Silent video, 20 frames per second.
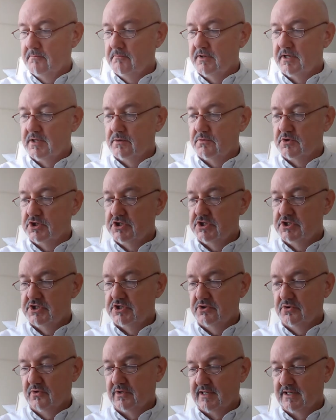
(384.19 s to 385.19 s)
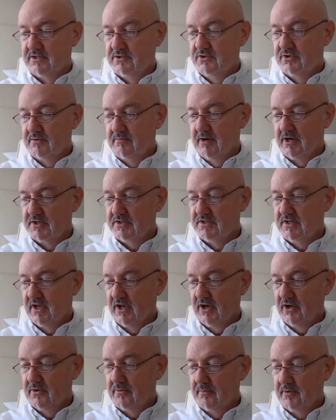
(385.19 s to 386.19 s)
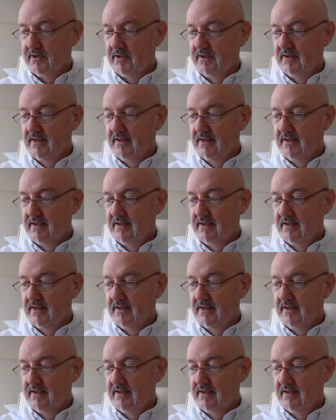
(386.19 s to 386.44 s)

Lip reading: but it was surely too much to hope